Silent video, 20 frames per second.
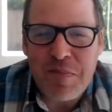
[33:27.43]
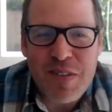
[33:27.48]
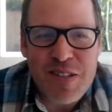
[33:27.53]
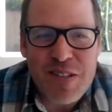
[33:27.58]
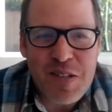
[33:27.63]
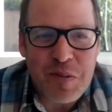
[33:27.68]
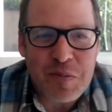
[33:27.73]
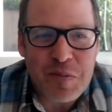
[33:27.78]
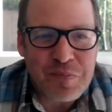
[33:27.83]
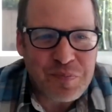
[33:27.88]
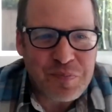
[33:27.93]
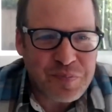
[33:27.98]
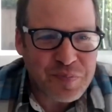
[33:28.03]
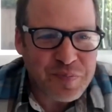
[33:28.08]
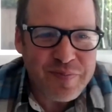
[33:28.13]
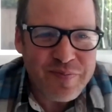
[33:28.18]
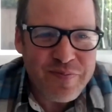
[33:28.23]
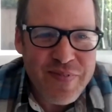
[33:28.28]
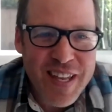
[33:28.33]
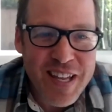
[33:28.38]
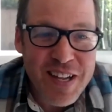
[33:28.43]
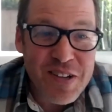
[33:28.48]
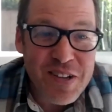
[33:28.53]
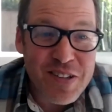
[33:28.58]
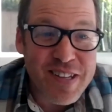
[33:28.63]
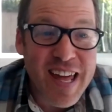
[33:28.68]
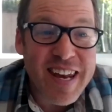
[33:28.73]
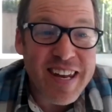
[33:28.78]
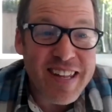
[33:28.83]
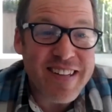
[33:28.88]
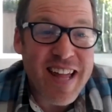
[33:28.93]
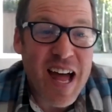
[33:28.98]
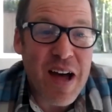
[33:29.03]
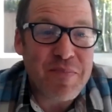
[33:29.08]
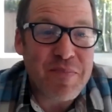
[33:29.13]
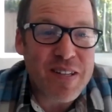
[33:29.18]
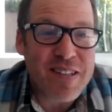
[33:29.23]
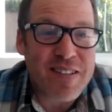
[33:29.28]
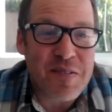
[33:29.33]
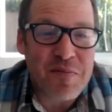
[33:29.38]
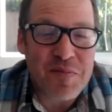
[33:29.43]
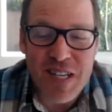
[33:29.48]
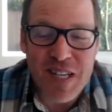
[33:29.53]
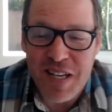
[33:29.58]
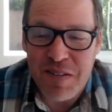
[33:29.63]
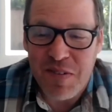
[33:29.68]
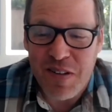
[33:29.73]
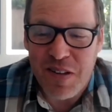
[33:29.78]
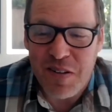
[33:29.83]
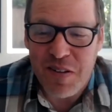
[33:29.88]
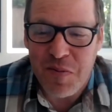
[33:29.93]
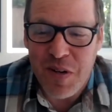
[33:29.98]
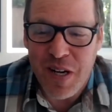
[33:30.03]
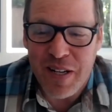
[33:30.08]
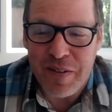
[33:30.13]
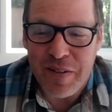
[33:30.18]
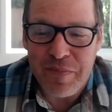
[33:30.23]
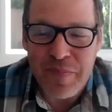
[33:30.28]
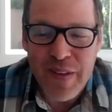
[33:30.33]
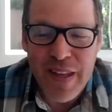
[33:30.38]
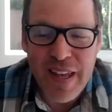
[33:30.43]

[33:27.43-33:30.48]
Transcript: So that has happened sometimes as well.